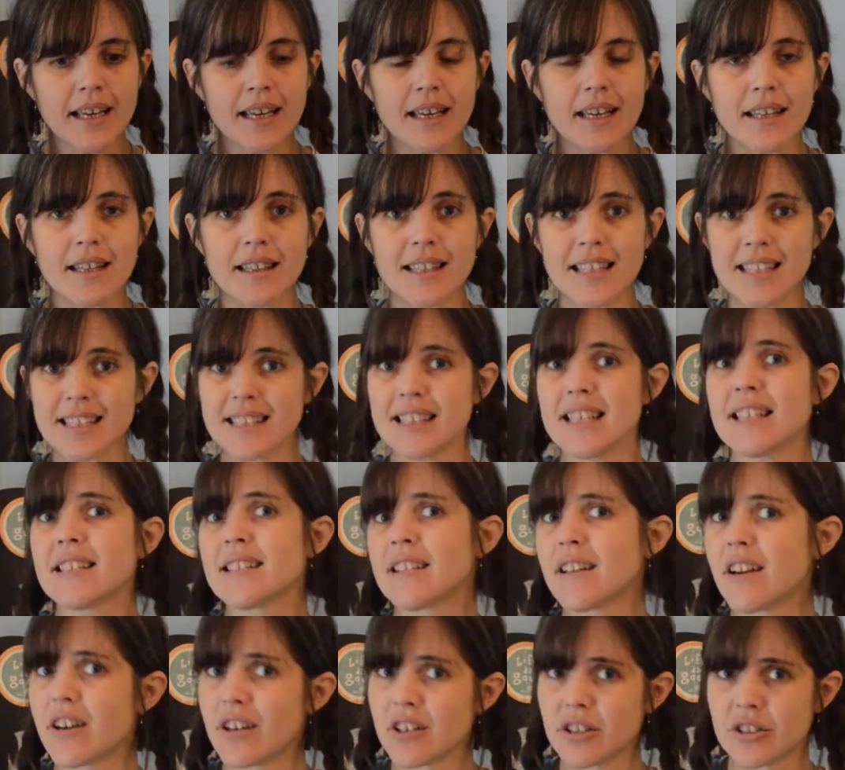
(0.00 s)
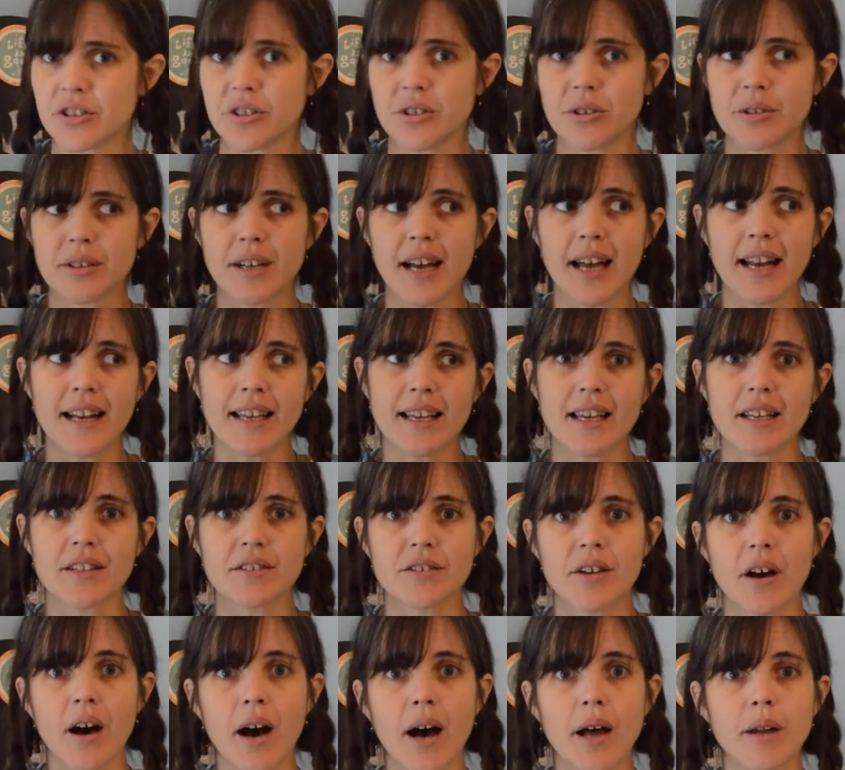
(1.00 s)
these things that aren't true kind of get
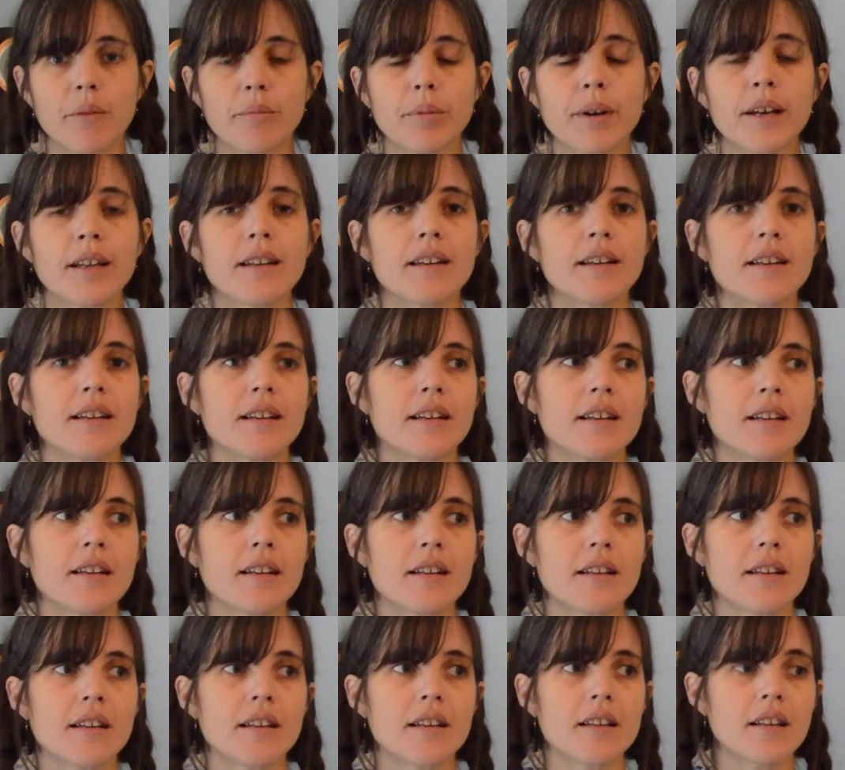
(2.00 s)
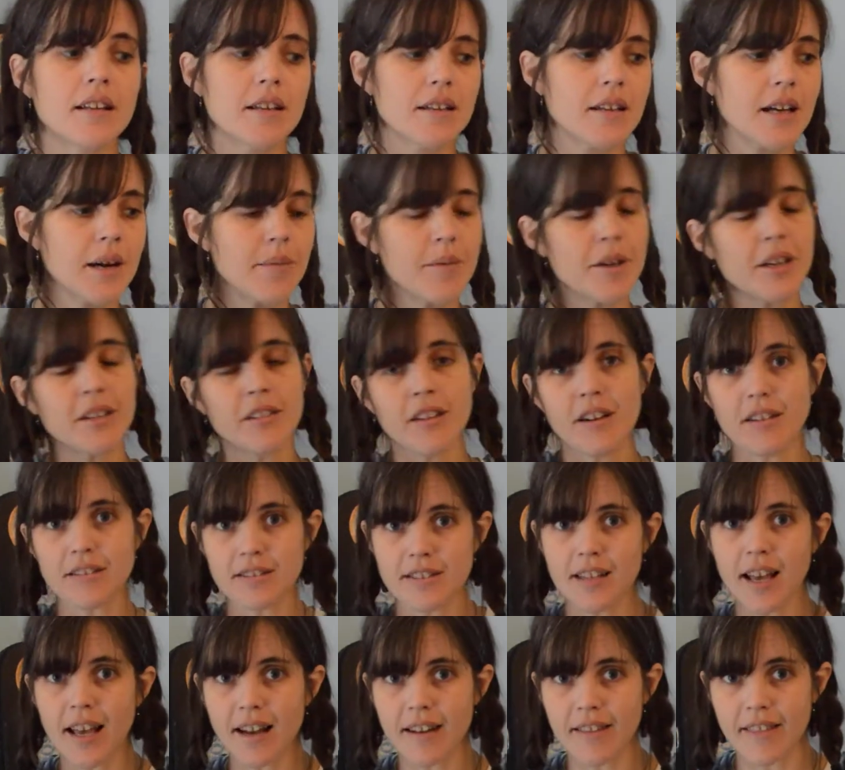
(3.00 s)
taught. But coming
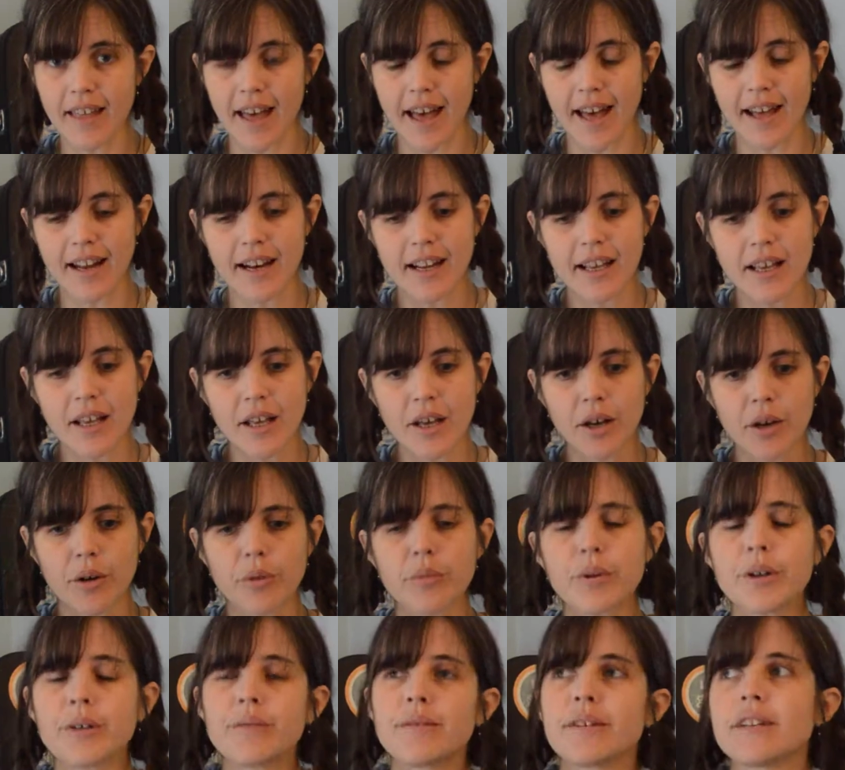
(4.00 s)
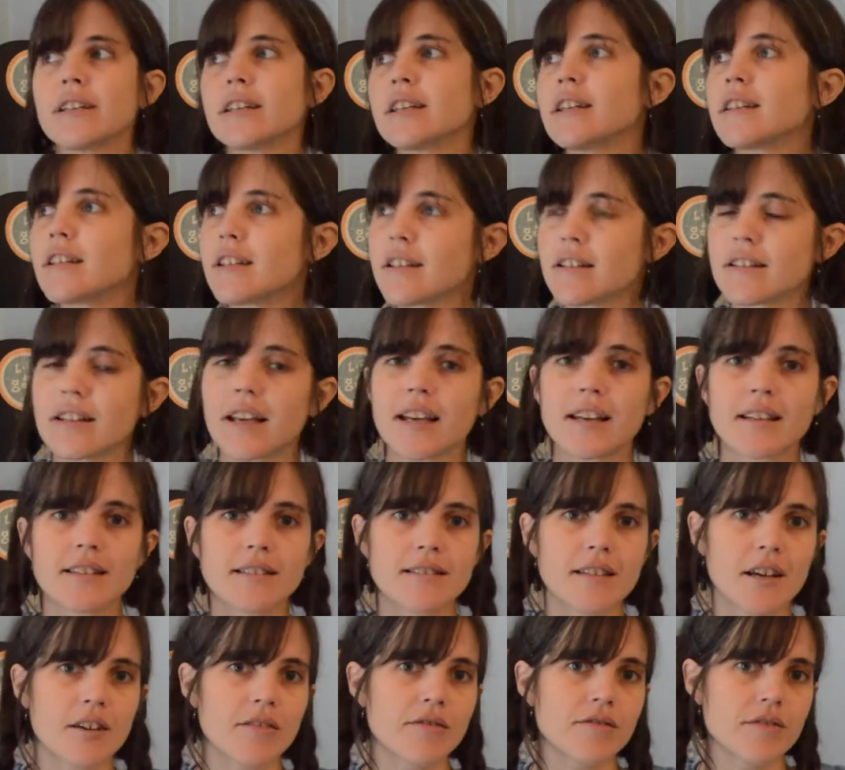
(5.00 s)
alongside of that, we're really good at like
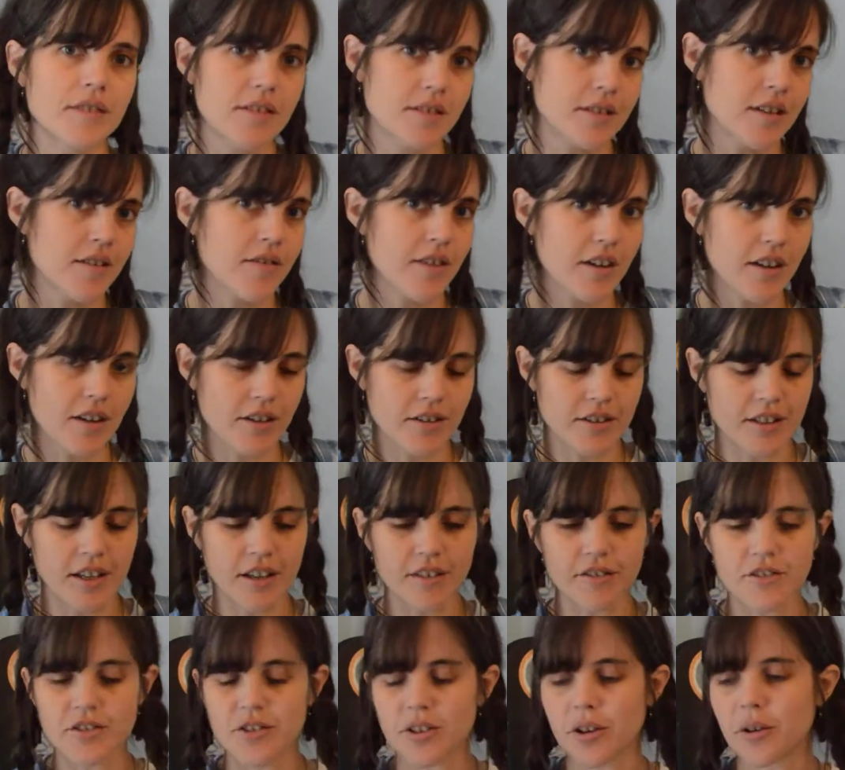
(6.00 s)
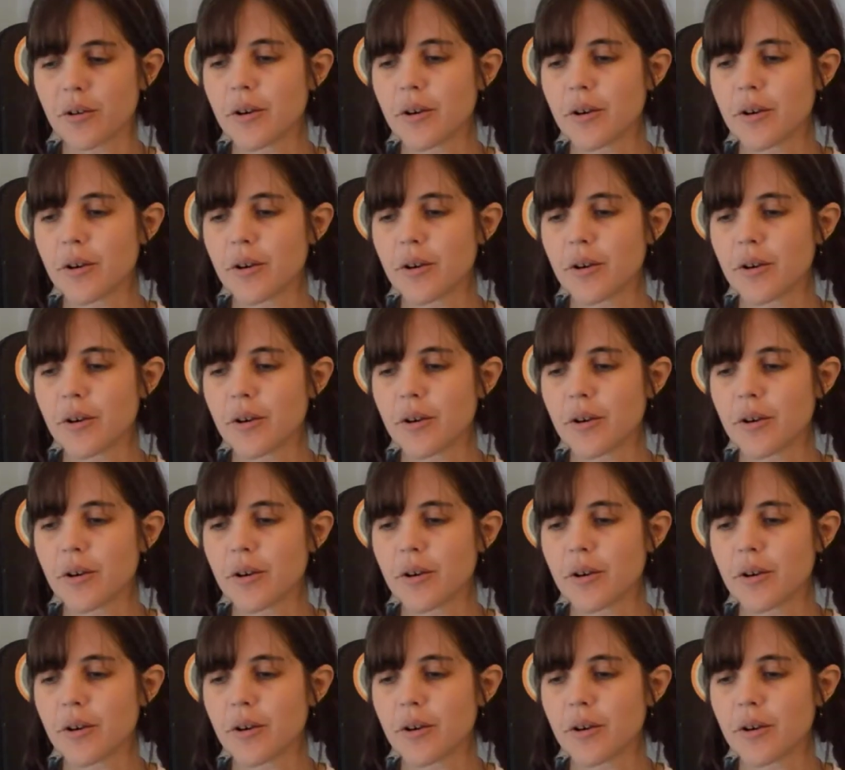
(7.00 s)
self-deceiving ourselves.